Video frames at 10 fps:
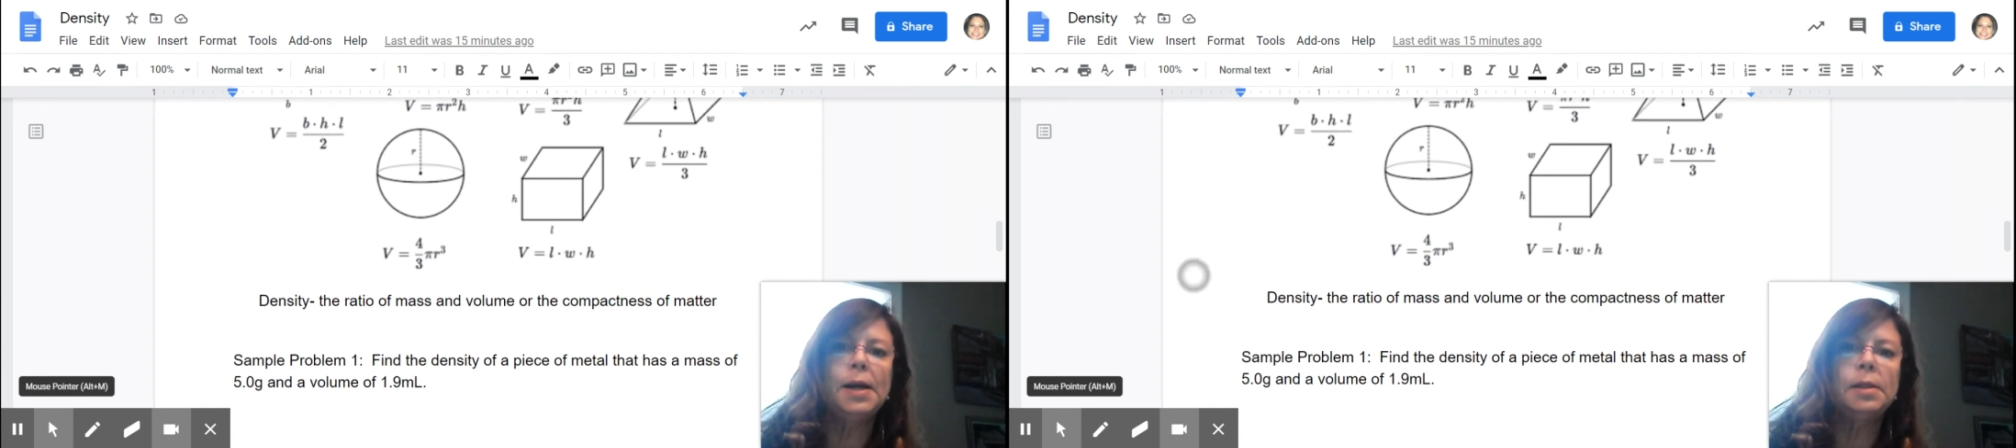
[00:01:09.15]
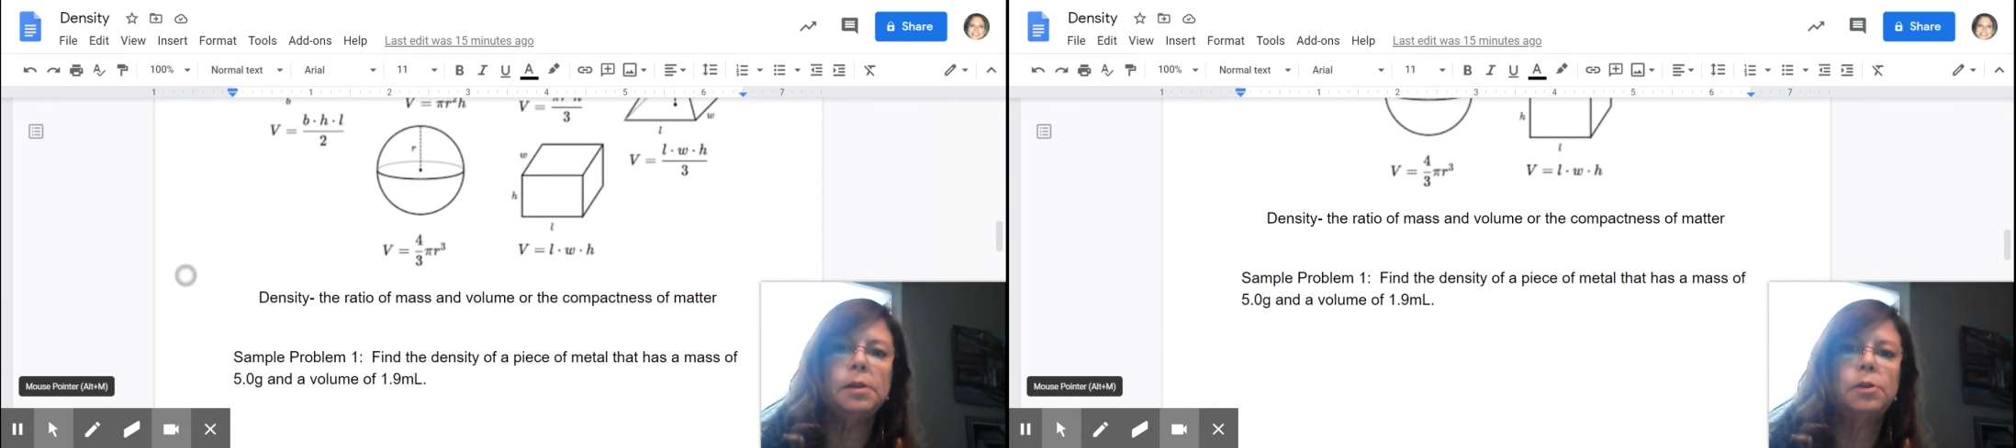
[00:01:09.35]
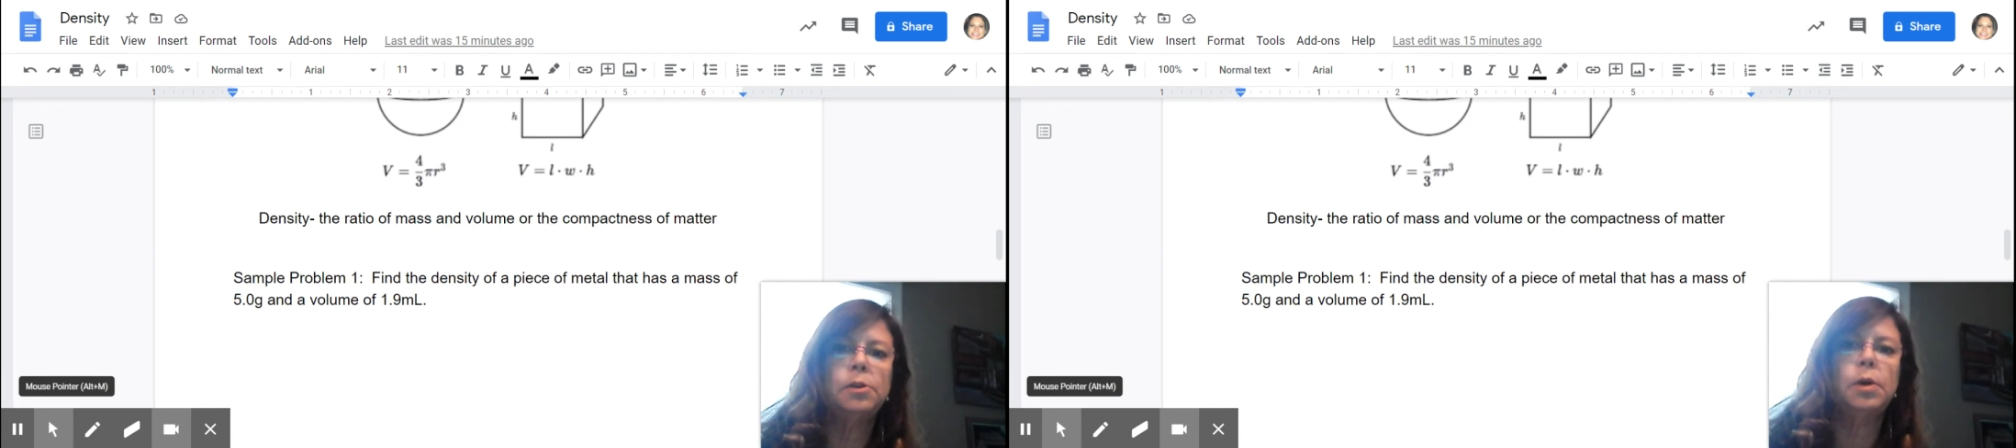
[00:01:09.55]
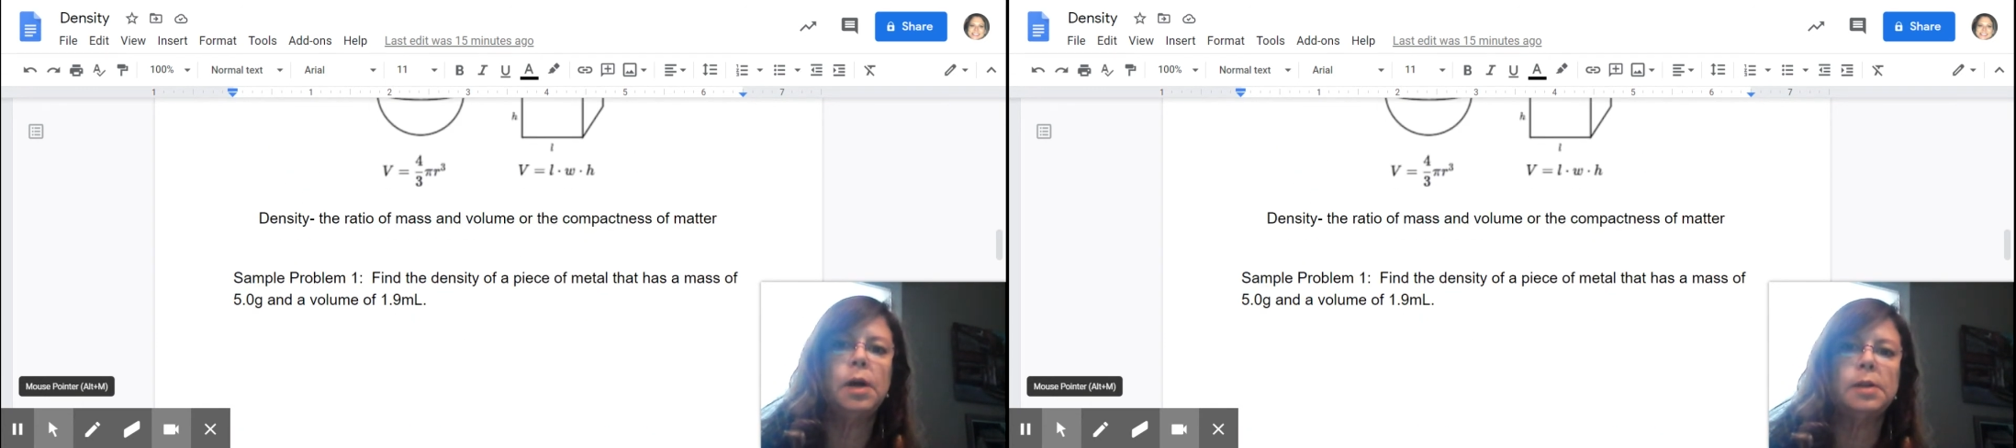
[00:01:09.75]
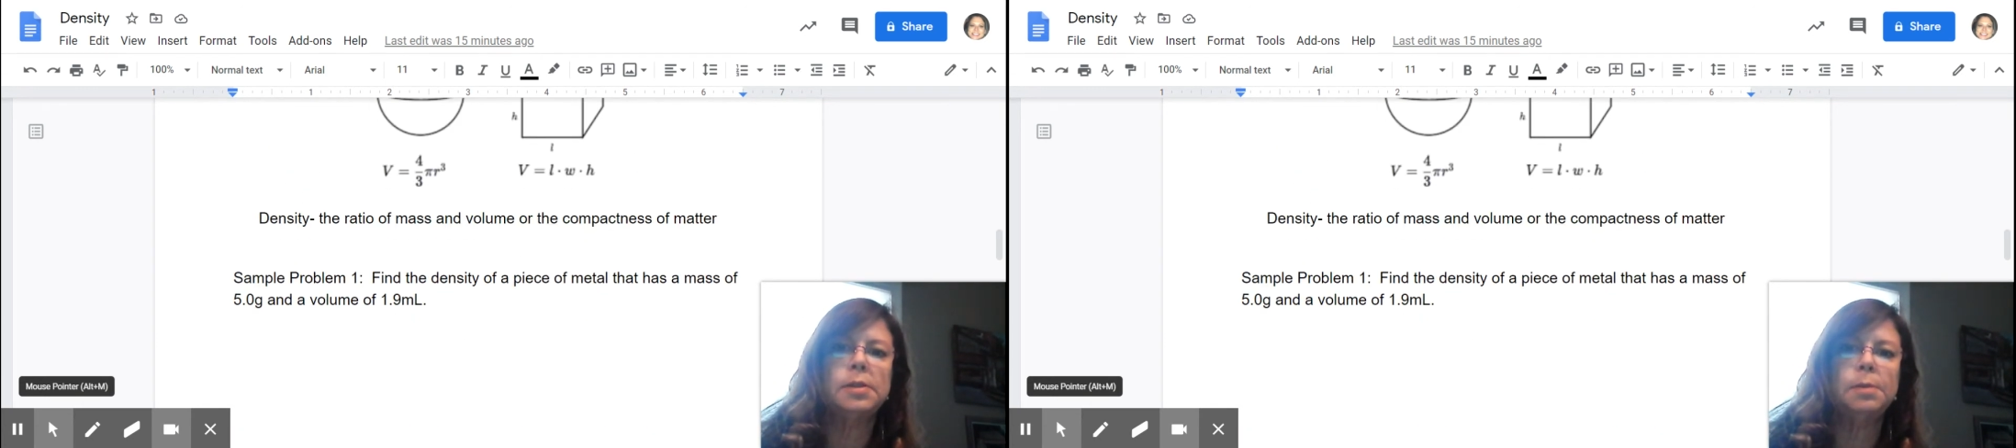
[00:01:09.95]
the two
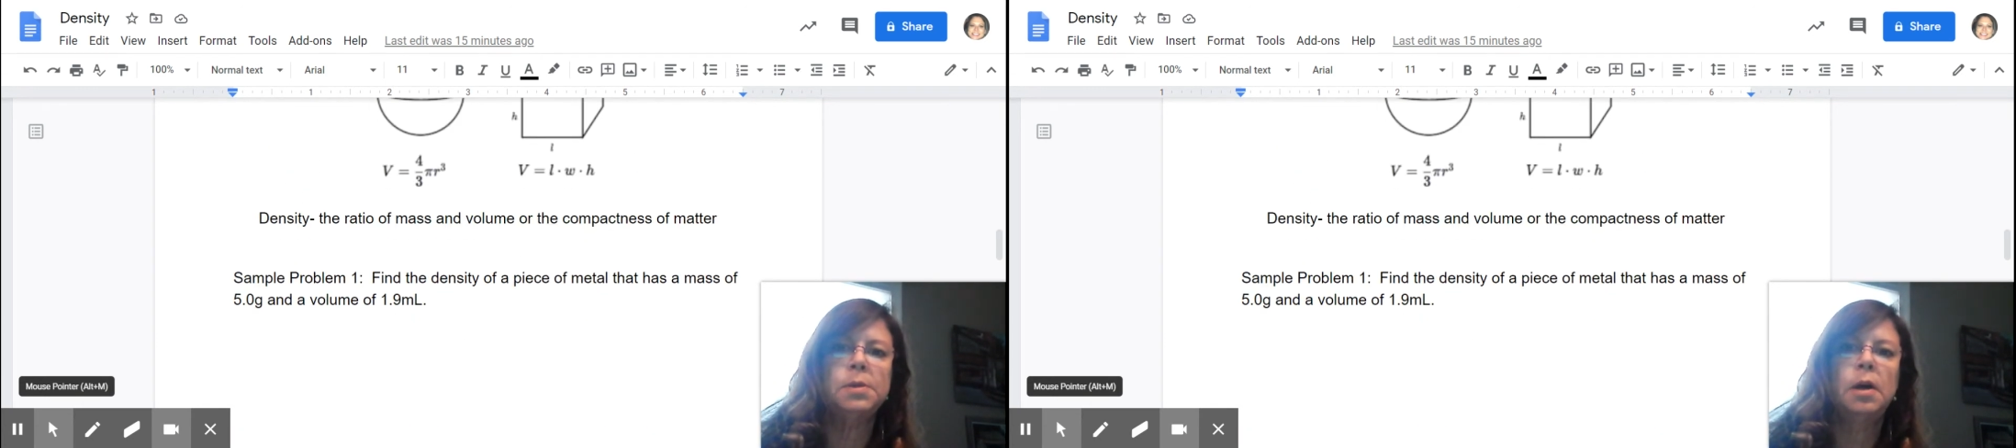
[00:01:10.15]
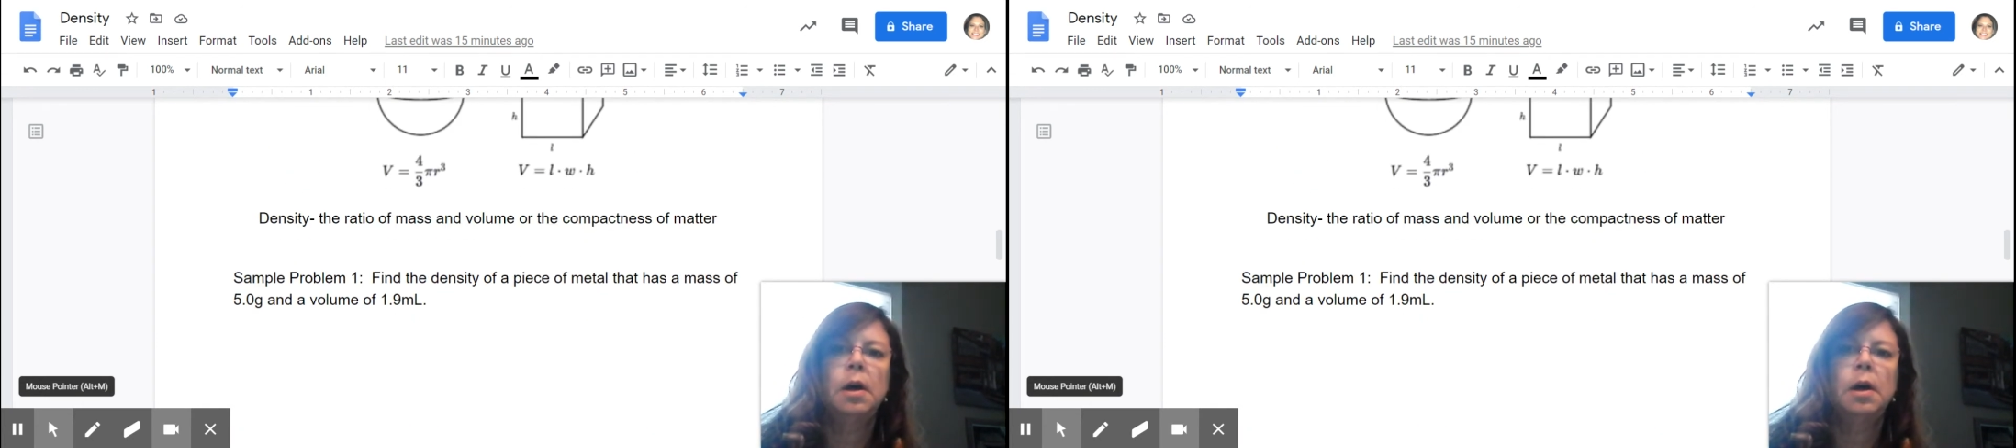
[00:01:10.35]
concepts